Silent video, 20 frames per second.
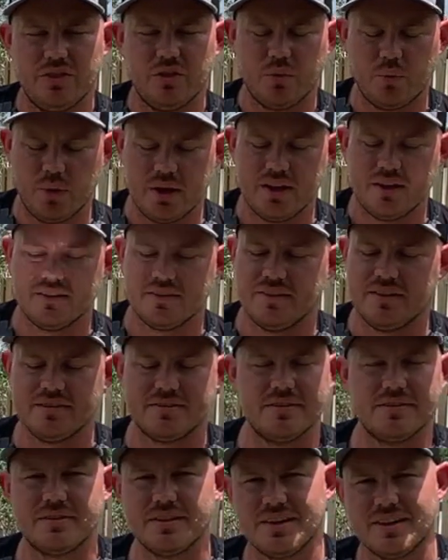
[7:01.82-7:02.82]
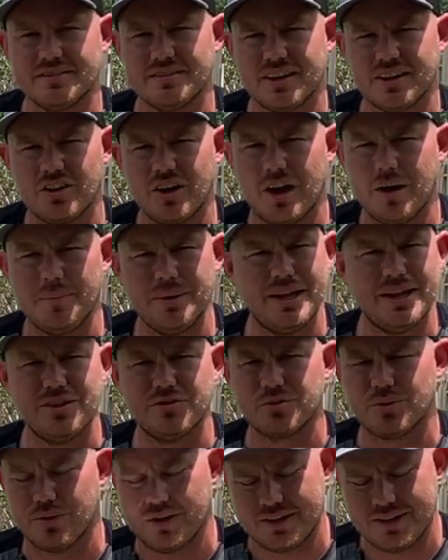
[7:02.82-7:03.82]
the wind, this is the disc I grab. Any
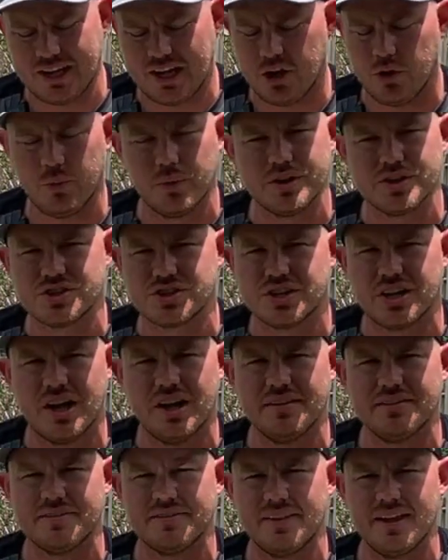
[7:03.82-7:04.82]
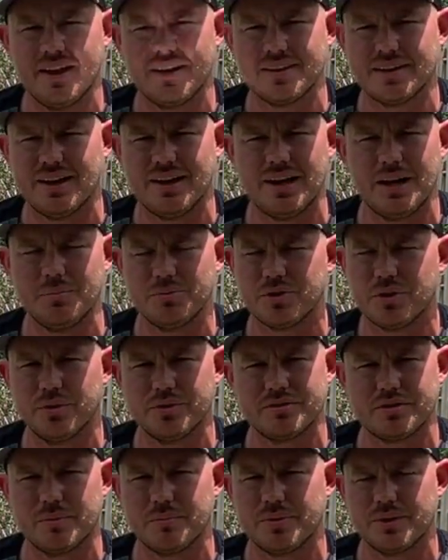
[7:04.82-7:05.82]
sort of tailwind shots that I'm
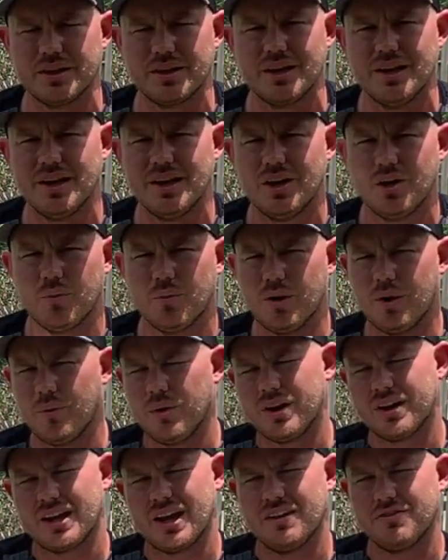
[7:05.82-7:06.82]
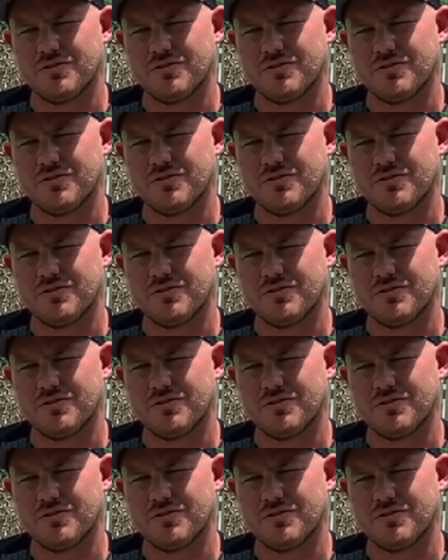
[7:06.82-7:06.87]
throwing something where I want to kind of